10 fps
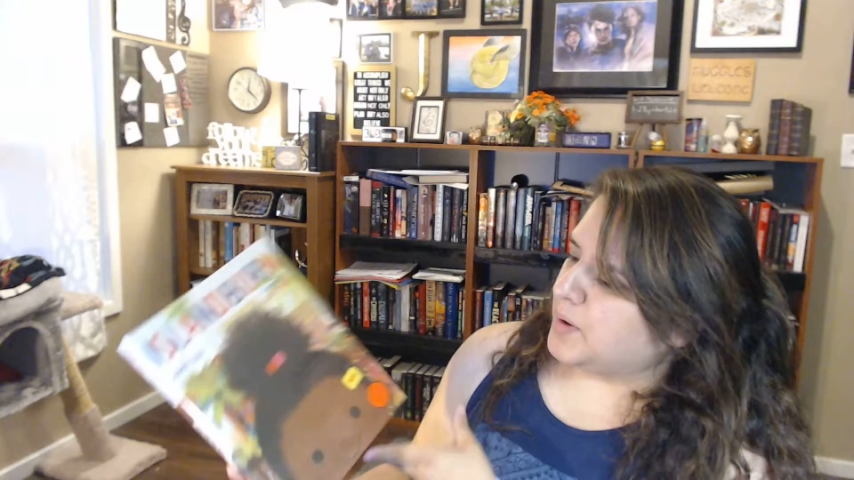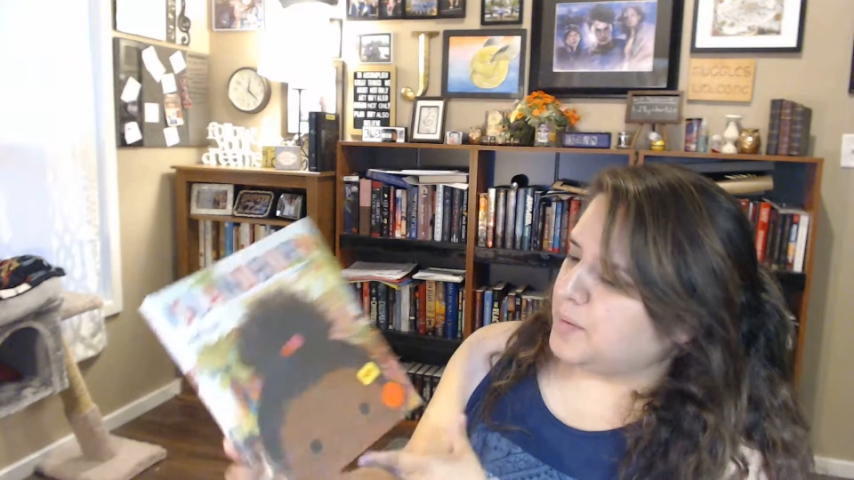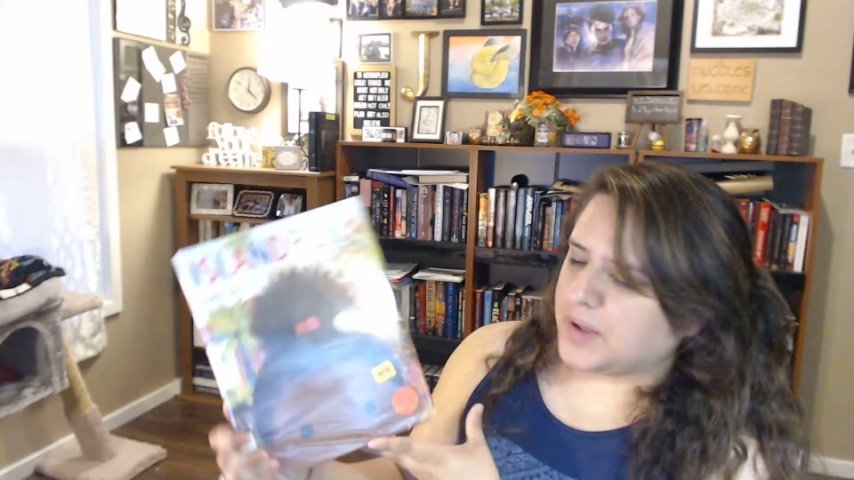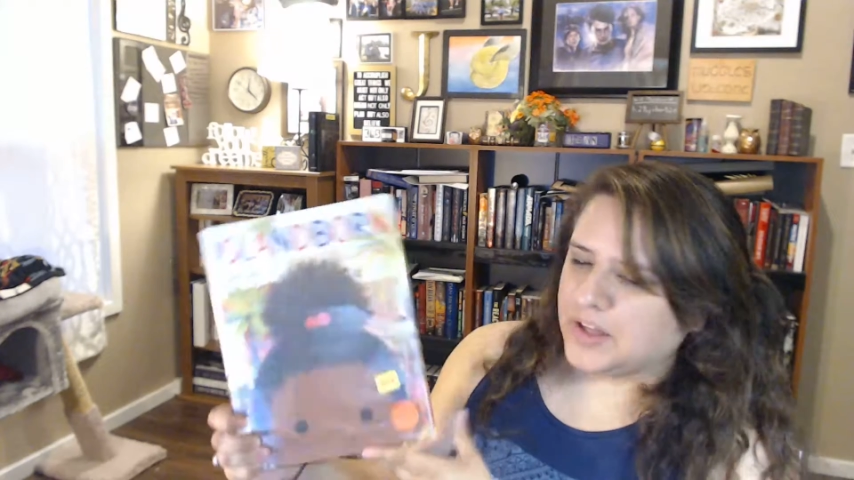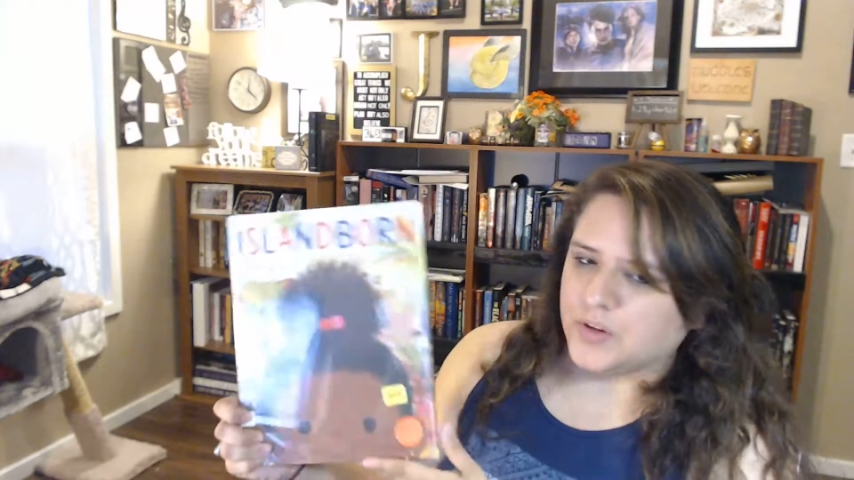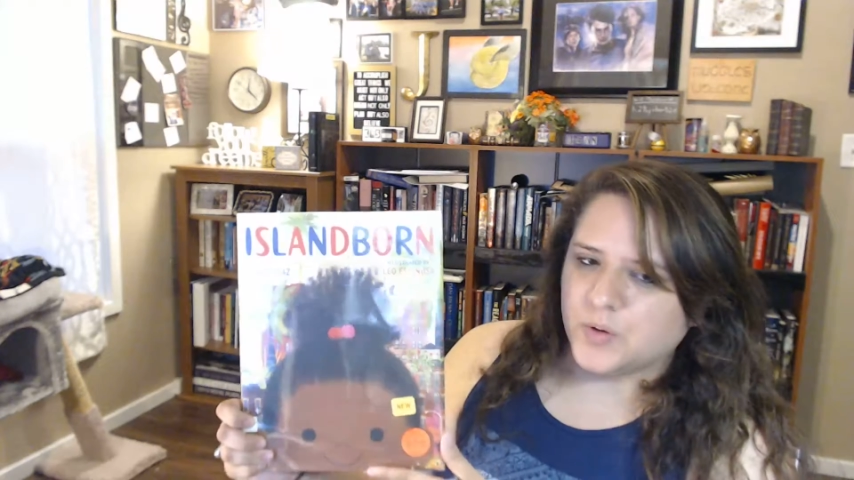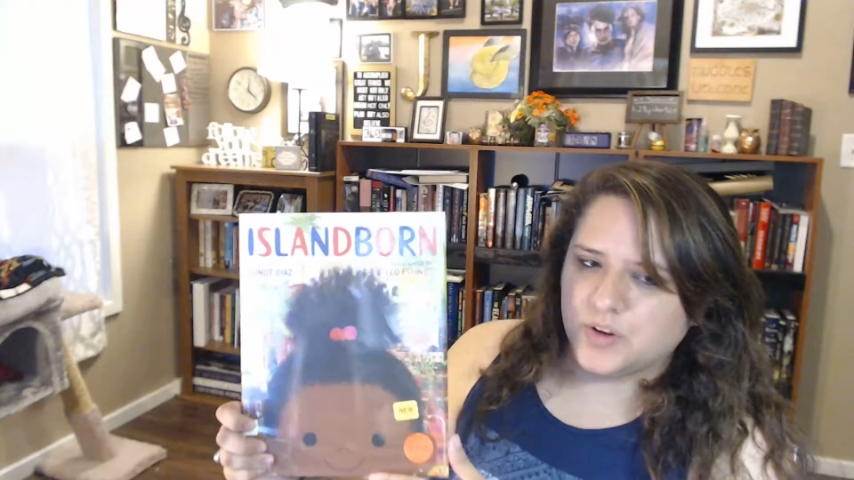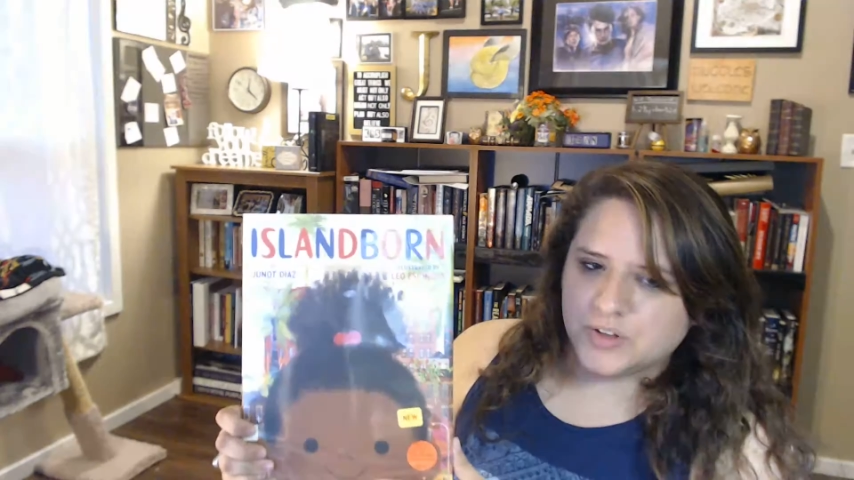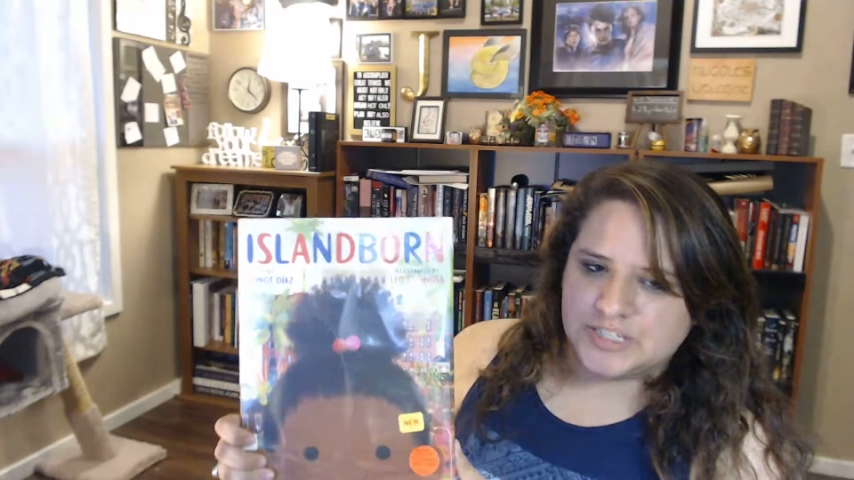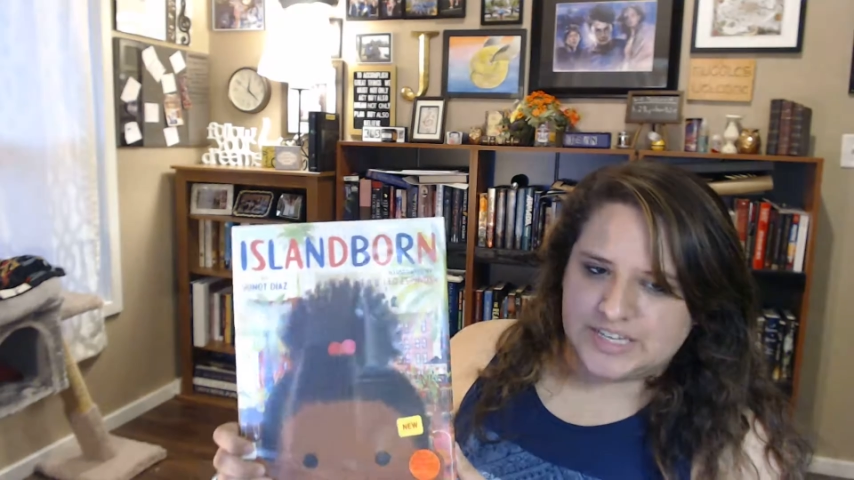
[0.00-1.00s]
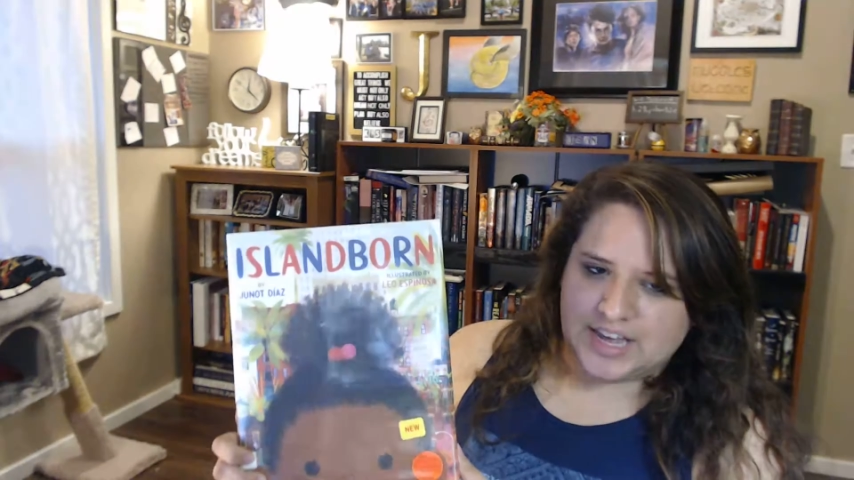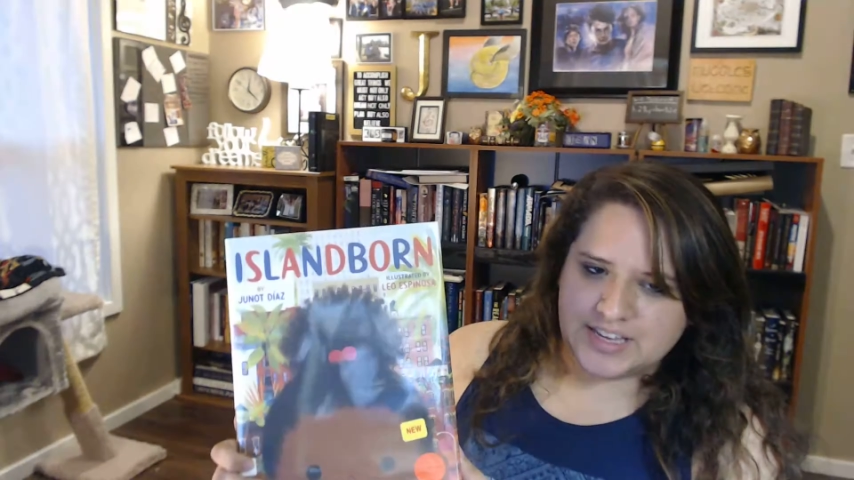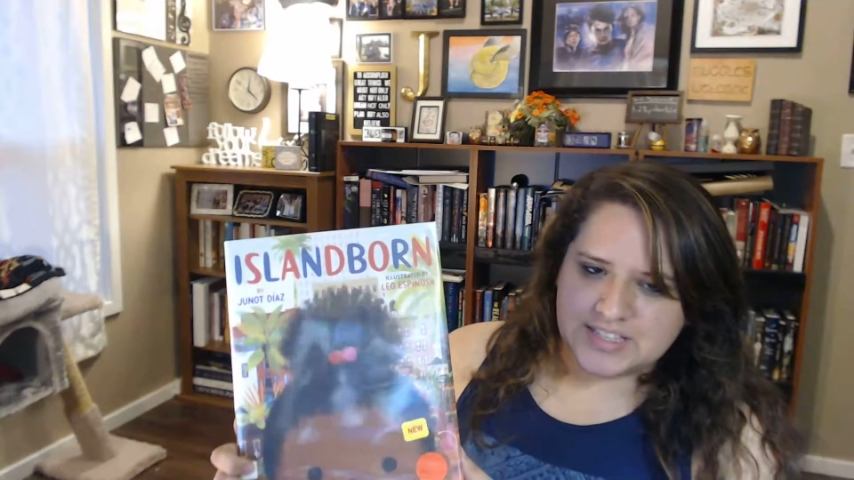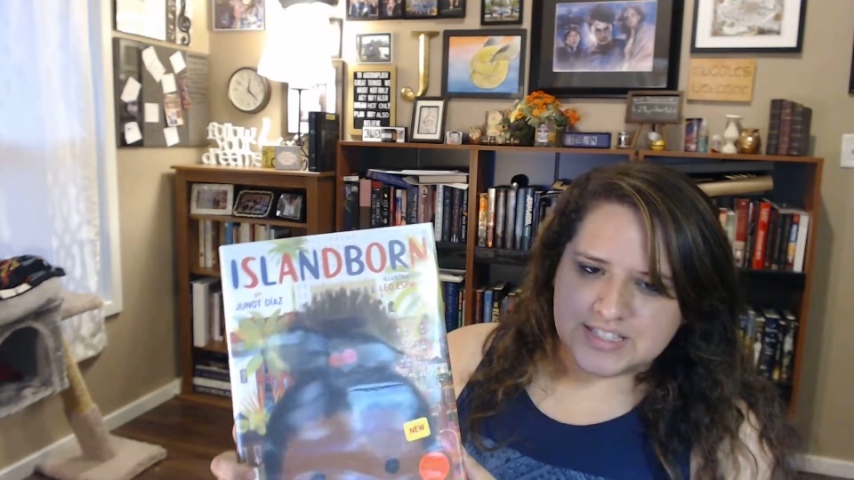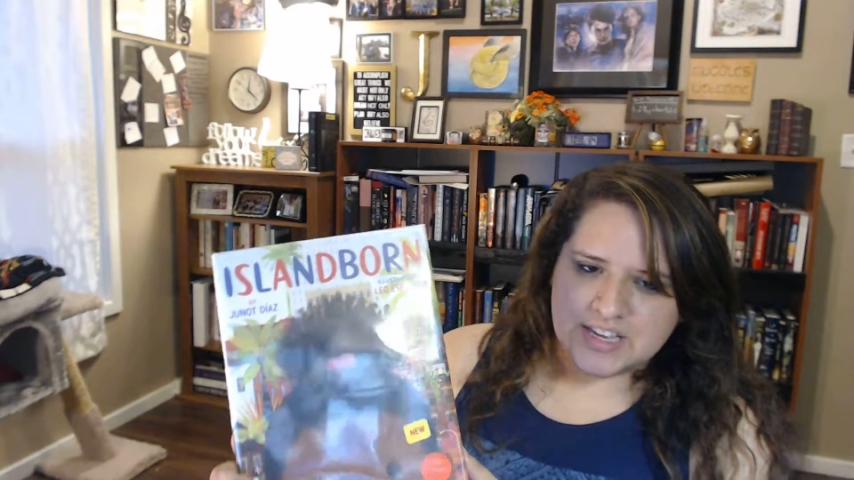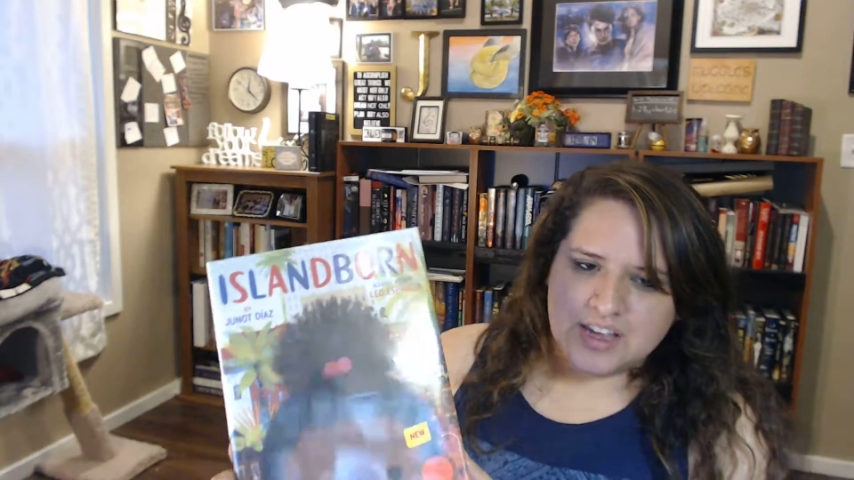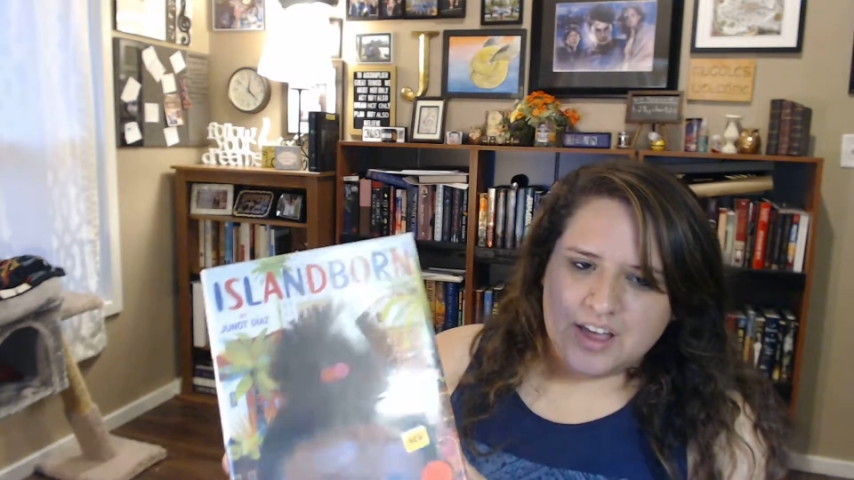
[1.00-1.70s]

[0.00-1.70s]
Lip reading: by Junot Diaz.